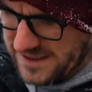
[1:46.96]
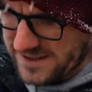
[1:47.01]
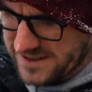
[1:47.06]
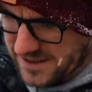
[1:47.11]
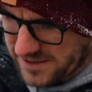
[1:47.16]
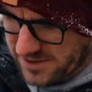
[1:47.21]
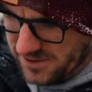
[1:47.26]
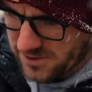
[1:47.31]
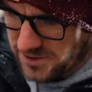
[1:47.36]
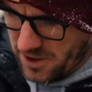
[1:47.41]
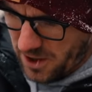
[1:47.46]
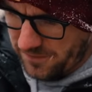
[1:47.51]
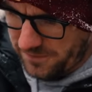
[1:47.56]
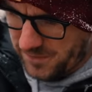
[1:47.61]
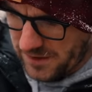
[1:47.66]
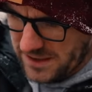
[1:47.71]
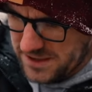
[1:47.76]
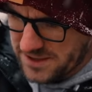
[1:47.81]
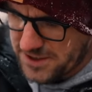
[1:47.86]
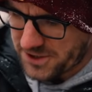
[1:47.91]
Institute
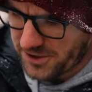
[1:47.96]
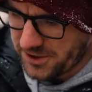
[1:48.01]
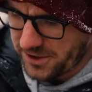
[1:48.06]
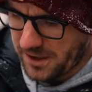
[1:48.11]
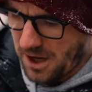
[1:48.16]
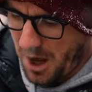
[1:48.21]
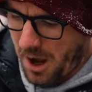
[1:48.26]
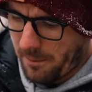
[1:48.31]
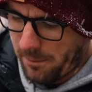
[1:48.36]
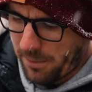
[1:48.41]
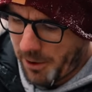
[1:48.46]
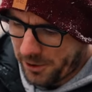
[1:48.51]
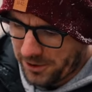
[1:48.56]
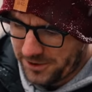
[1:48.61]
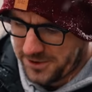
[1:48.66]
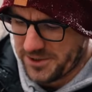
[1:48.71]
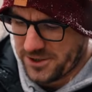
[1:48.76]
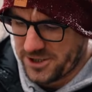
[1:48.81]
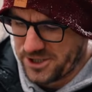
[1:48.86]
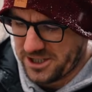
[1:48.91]
of Eastern
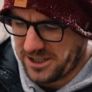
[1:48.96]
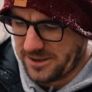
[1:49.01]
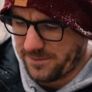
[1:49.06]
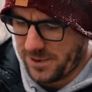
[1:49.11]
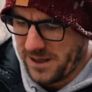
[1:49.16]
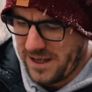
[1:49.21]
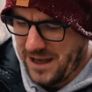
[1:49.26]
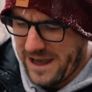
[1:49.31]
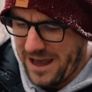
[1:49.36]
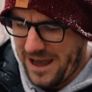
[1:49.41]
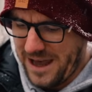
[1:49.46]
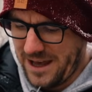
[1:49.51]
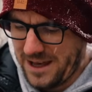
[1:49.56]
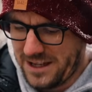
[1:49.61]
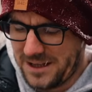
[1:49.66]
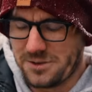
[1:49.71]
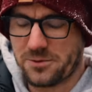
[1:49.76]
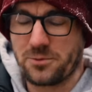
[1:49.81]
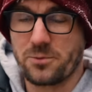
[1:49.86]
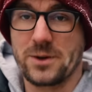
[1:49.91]
Partnership,
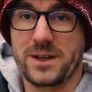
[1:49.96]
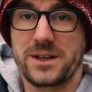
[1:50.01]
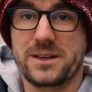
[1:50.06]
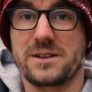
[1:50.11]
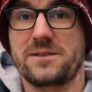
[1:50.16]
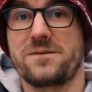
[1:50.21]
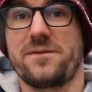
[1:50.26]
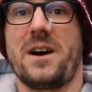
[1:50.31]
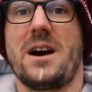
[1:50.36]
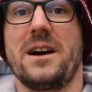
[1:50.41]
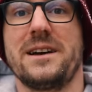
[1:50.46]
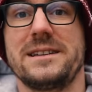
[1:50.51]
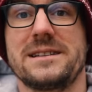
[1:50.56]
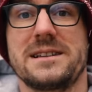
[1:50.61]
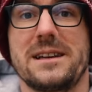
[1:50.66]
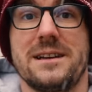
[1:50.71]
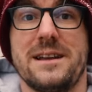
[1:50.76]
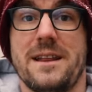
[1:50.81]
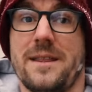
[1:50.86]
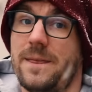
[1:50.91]
and we could find
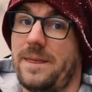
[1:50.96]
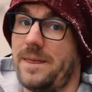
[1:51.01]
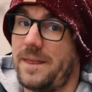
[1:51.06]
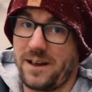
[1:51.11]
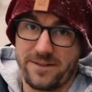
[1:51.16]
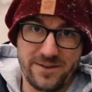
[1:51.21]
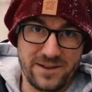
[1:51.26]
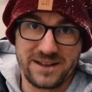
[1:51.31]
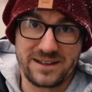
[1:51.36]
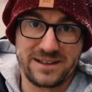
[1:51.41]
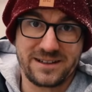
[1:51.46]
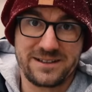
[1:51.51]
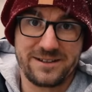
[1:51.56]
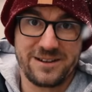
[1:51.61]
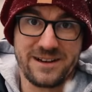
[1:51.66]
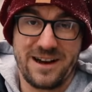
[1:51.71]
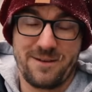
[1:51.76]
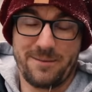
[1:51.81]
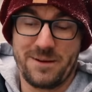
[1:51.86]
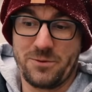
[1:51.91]
nothing.
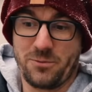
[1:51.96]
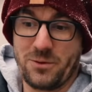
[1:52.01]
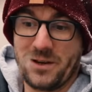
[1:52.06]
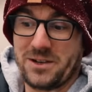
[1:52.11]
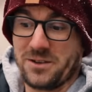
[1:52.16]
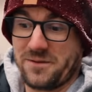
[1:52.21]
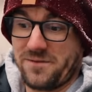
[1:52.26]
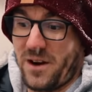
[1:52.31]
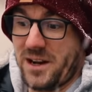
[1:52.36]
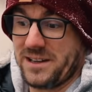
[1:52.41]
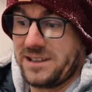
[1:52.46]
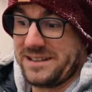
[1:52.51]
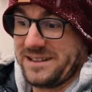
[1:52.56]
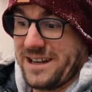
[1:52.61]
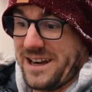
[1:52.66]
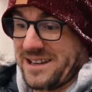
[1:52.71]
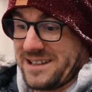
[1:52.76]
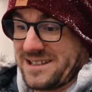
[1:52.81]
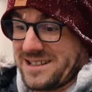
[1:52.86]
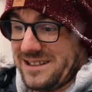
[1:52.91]
I mean, we could find it
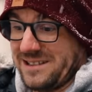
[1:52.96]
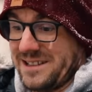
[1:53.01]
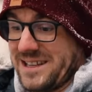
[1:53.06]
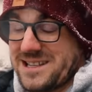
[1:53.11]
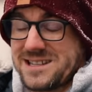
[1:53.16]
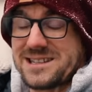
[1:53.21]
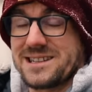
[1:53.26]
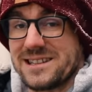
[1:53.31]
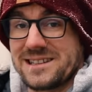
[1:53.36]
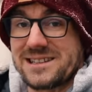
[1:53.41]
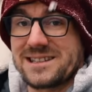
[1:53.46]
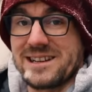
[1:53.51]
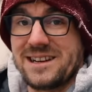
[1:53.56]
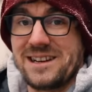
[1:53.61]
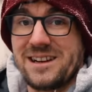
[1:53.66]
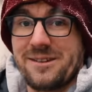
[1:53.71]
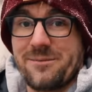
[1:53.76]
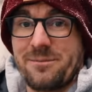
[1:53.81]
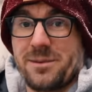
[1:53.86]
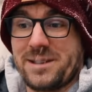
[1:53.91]
that it's listed,
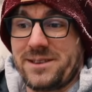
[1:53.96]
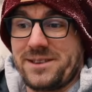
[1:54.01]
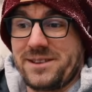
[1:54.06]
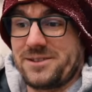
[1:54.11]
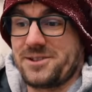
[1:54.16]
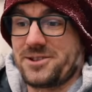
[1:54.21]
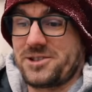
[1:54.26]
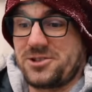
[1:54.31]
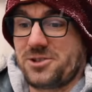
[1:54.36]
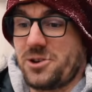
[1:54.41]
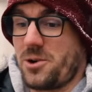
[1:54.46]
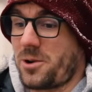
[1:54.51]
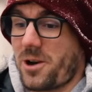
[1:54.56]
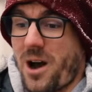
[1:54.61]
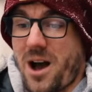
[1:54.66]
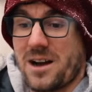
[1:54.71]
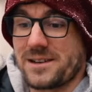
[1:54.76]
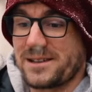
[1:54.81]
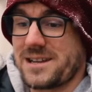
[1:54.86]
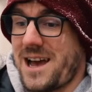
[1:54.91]
but there's no
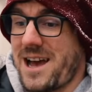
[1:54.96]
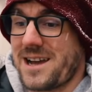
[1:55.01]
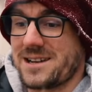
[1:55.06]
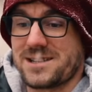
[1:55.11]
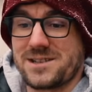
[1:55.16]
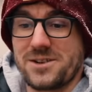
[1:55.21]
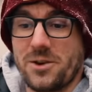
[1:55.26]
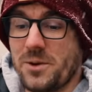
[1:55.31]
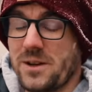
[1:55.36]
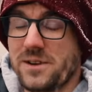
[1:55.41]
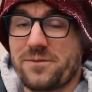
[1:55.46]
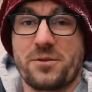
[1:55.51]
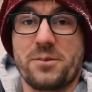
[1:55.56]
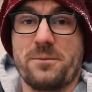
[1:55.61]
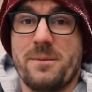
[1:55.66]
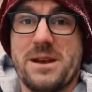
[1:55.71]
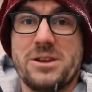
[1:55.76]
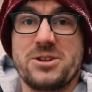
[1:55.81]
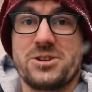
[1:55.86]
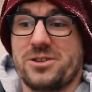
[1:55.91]
contacts, no
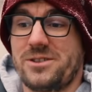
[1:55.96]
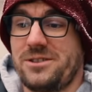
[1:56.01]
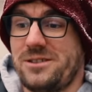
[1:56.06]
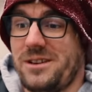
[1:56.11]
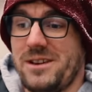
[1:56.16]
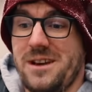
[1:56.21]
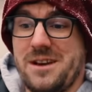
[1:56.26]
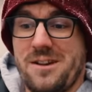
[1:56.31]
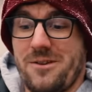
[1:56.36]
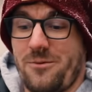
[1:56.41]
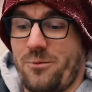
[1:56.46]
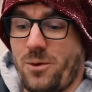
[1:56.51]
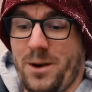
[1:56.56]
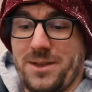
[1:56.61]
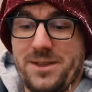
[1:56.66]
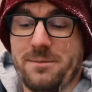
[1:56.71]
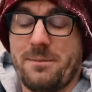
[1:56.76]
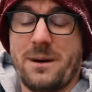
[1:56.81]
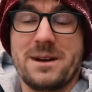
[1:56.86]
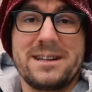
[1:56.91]
information,
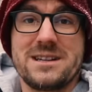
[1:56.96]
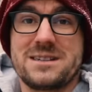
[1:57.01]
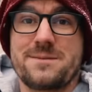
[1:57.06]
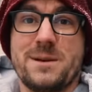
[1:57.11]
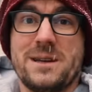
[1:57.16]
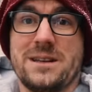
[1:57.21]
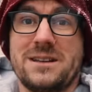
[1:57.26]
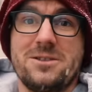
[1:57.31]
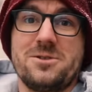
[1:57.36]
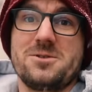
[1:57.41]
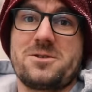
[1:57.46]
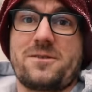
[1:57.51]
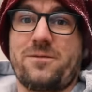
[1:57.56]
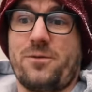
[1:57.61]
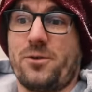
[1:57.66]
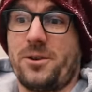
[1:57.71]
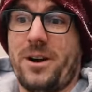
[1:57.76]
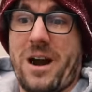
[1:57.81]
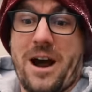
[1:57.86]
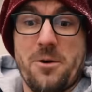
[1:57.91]
what the money is being used
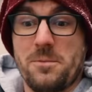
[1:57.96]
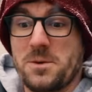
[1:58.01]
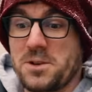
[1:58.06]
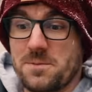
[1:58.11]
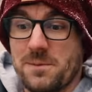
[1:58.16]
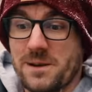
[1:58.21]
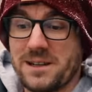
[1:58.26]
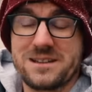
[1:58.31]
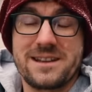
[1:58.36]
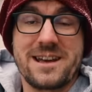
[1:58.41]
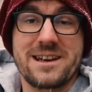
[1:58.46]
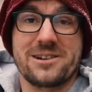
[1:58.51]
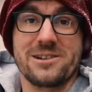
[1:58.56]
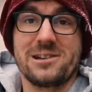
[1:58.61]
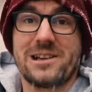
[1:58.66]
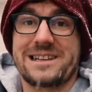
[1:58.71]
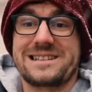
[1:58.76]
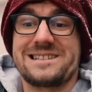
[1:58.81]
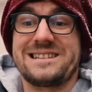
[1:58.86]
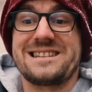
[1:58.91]
for, how much money they
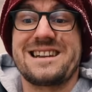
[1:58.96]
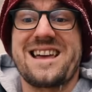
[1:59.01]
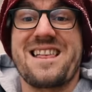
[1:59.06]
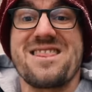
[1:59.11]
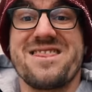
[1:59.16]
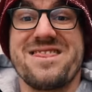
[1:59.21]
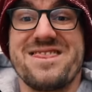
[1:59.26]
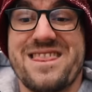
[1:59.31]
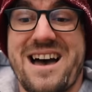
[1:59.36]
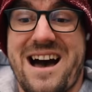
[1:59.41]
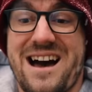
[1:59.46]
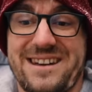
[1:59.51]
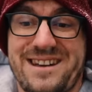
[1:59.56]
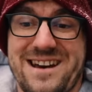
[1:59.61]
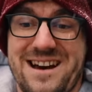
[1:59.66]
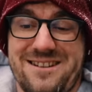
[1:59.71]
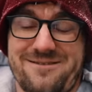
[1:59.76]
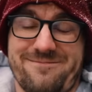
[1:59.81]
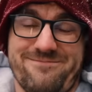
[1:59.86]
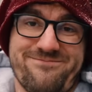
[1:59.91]
collected,
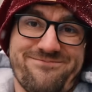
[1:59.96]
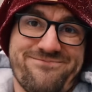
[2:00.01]
nada.